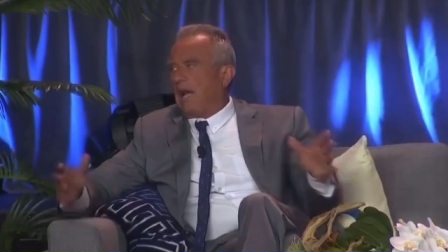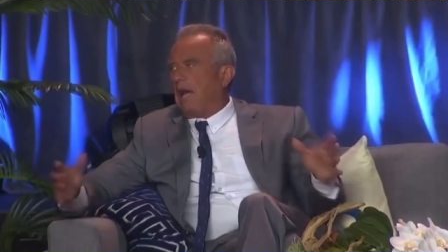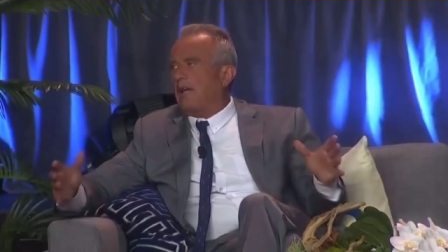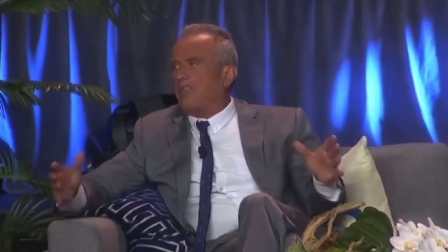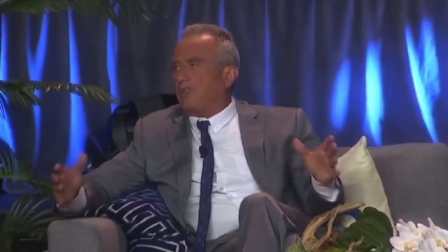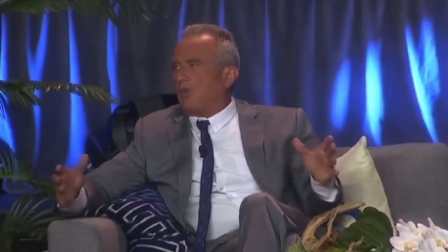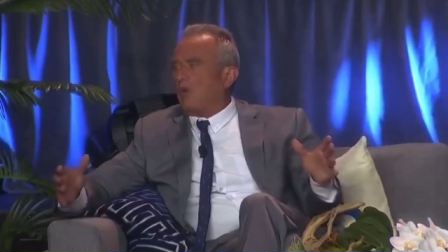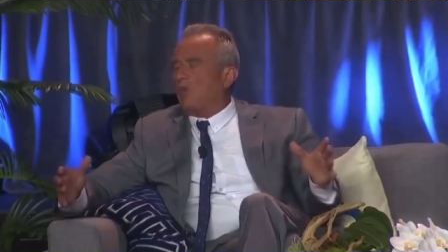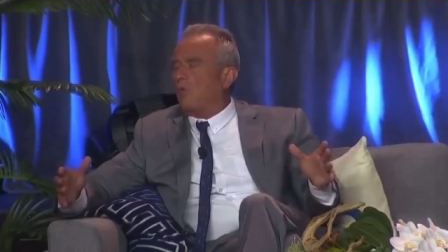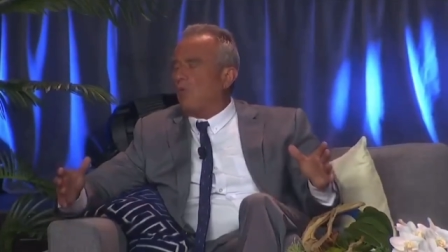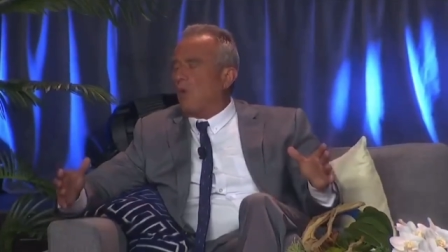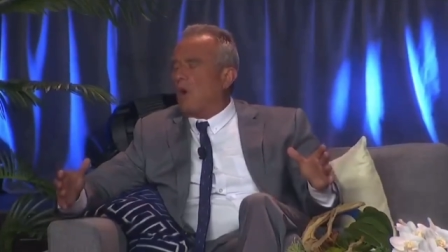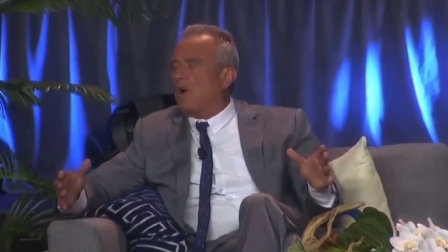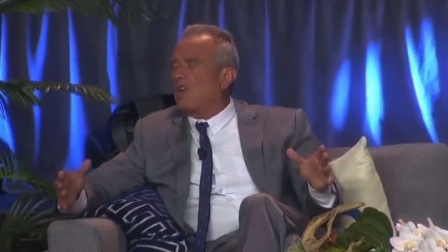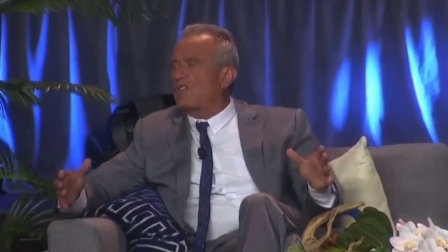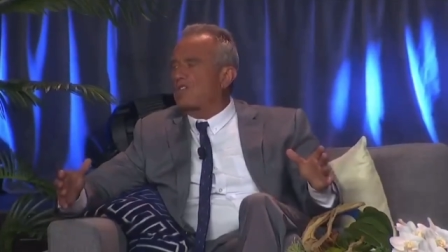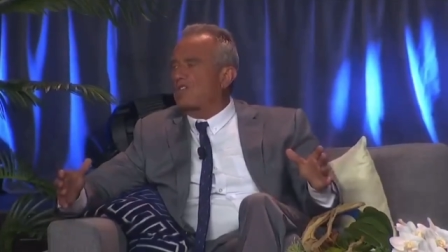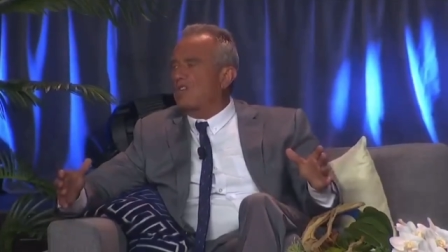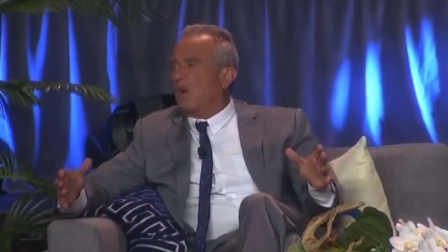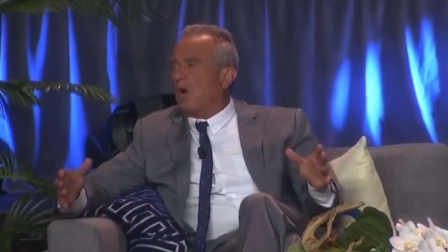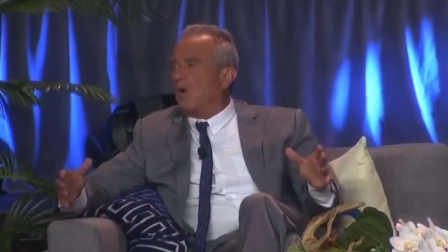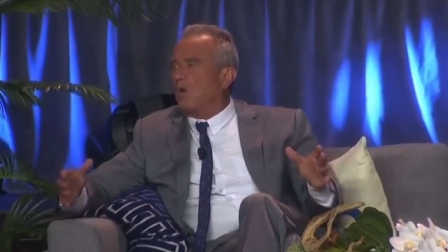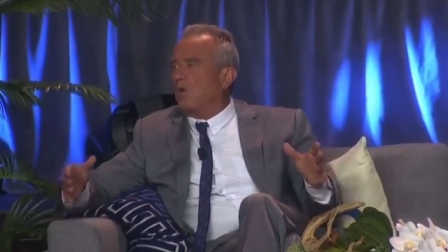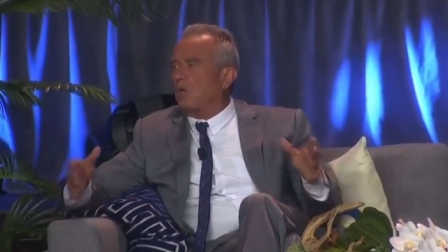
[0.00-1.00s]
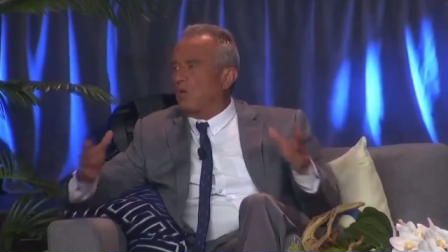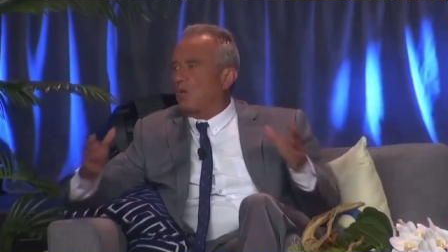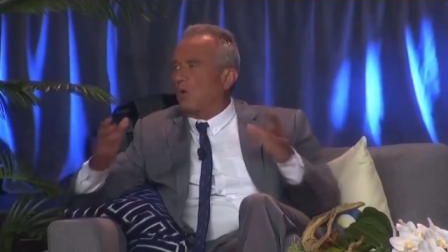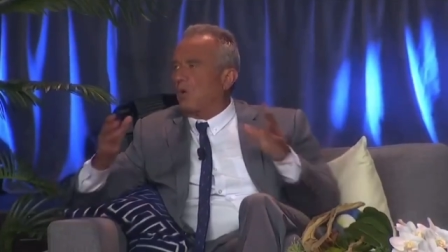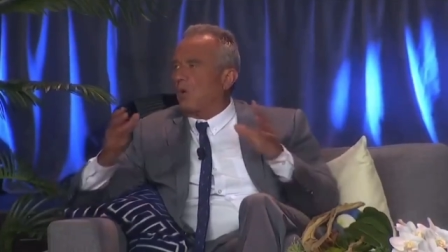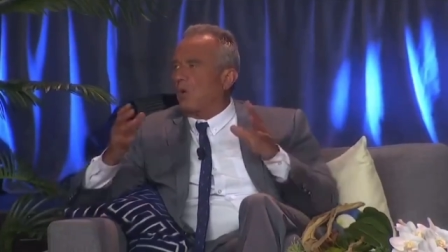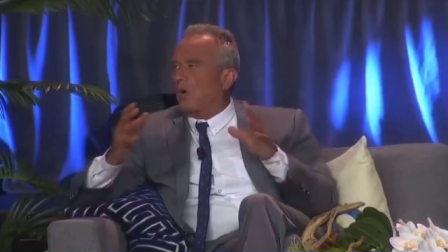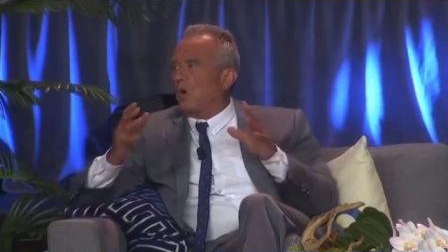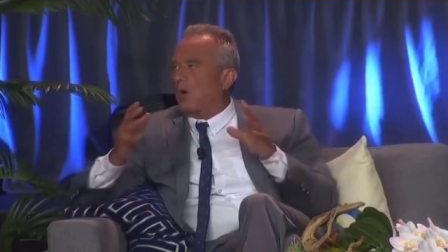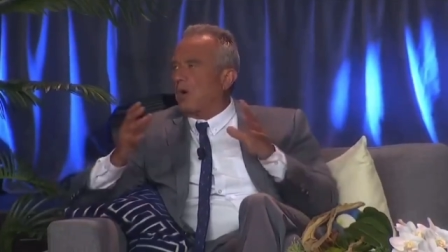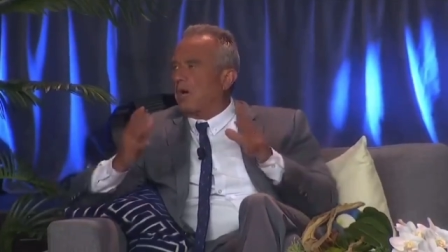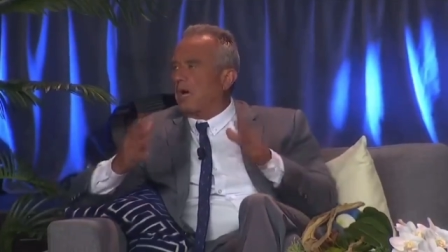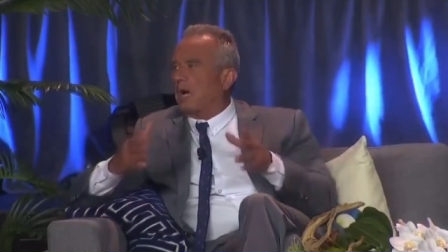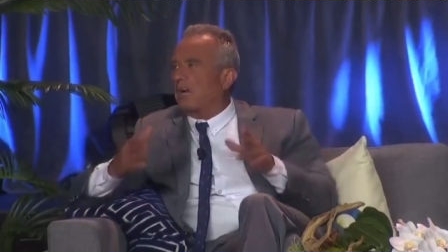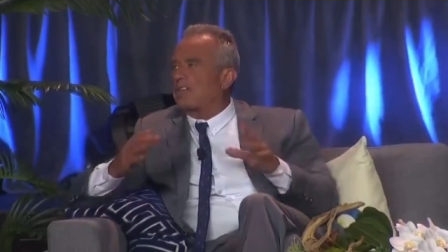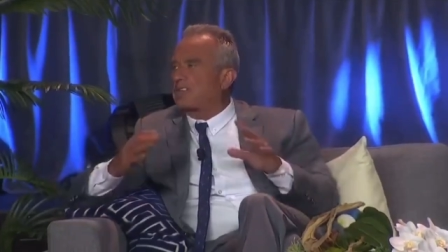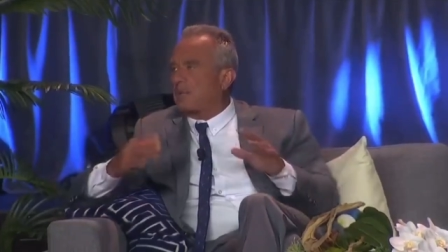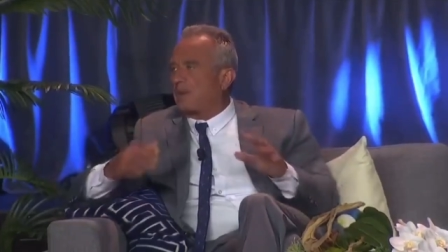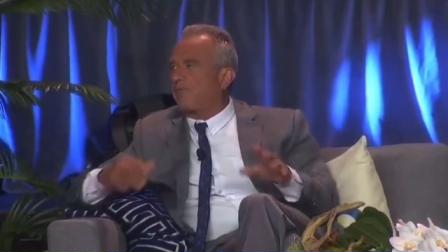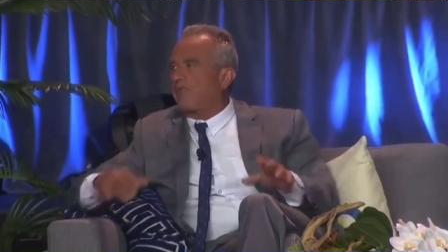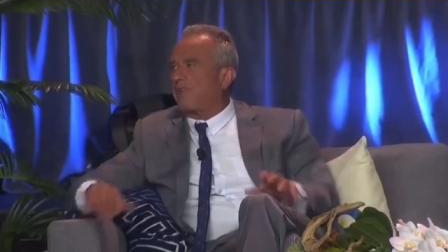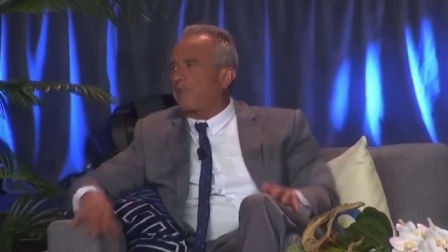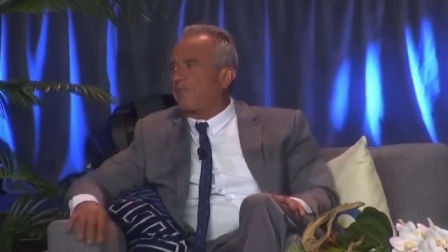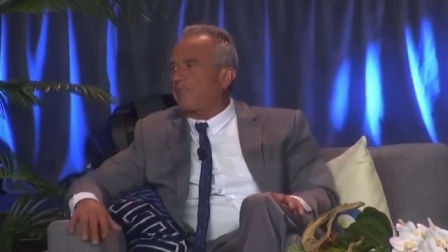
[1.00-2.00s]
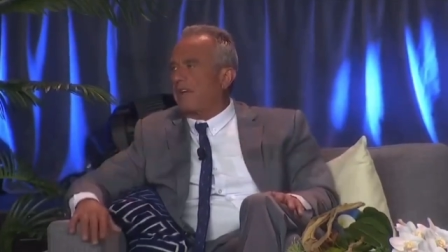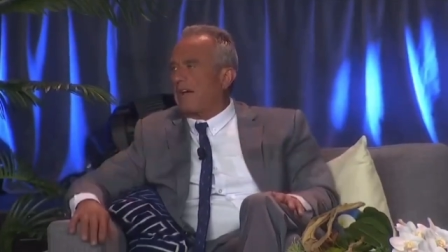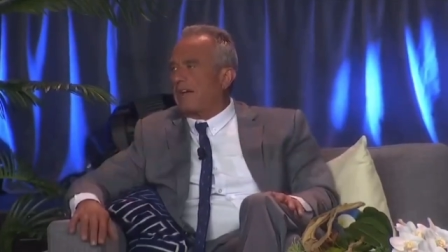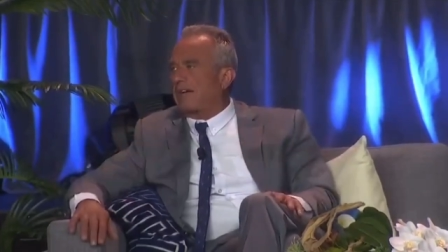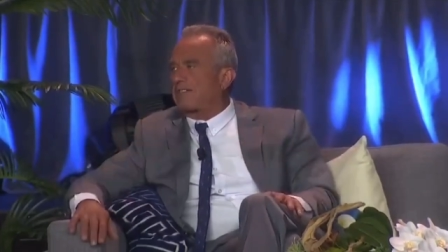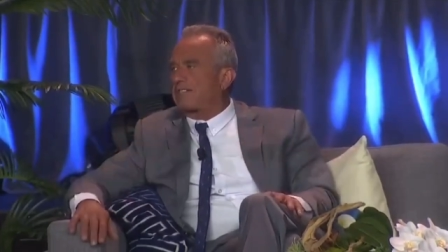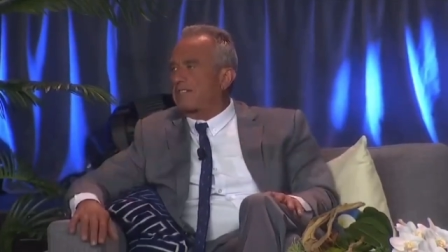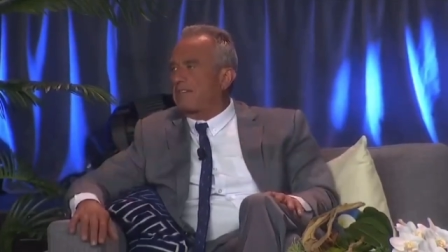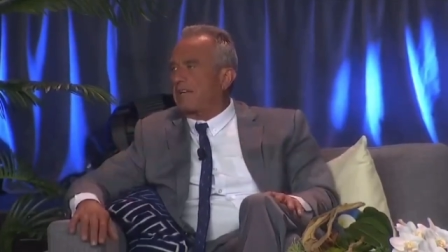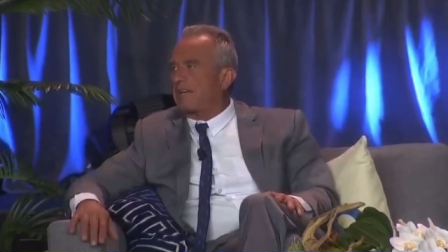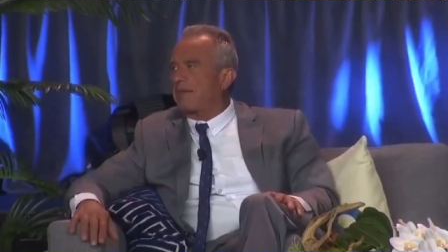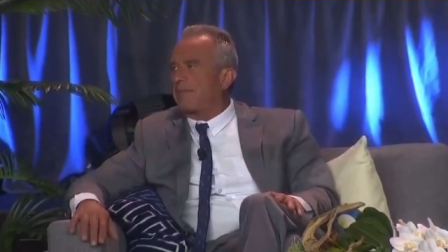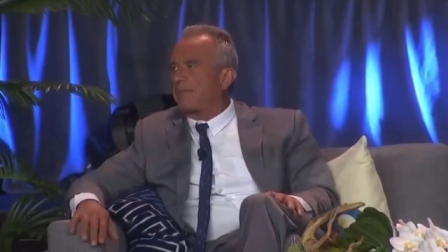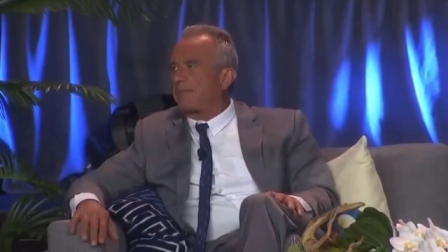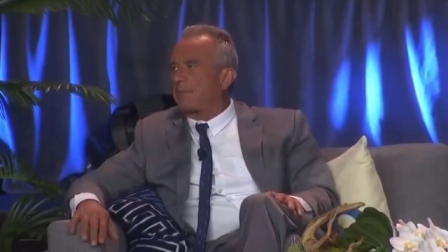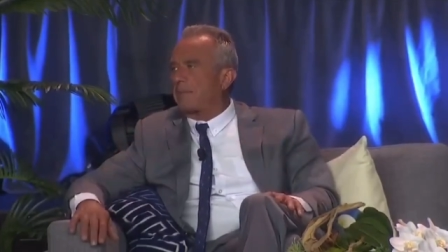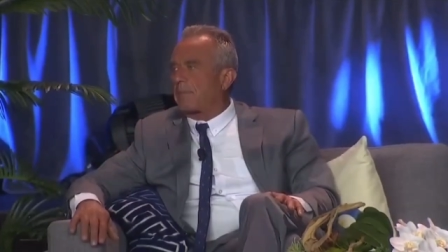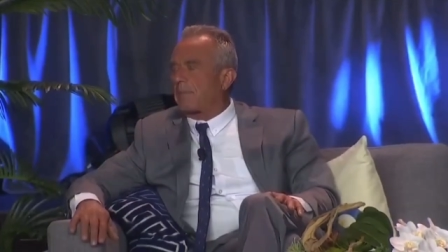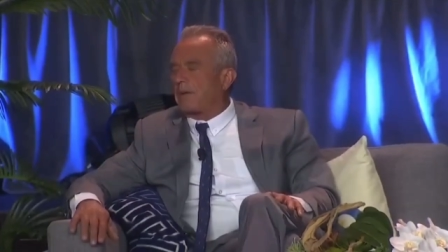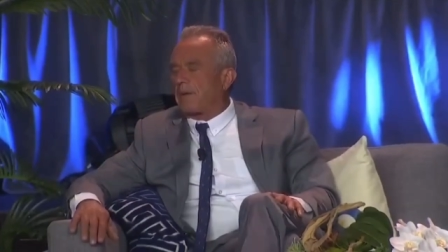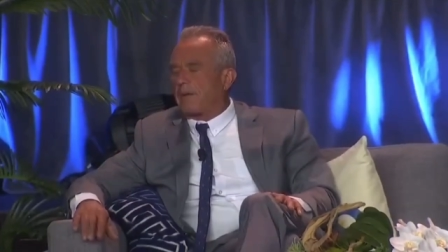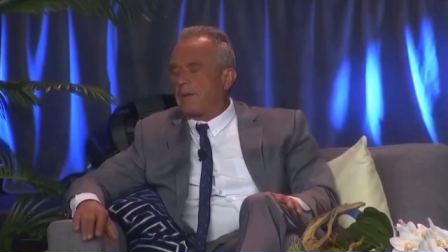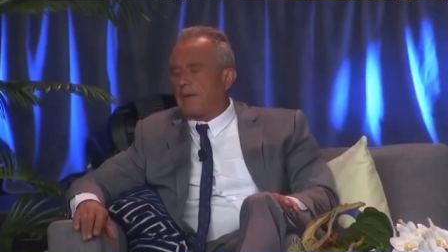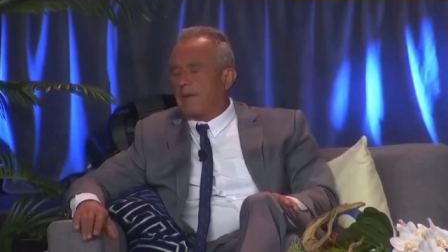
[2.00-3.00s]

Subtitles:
that there was no cure except for the vaccine.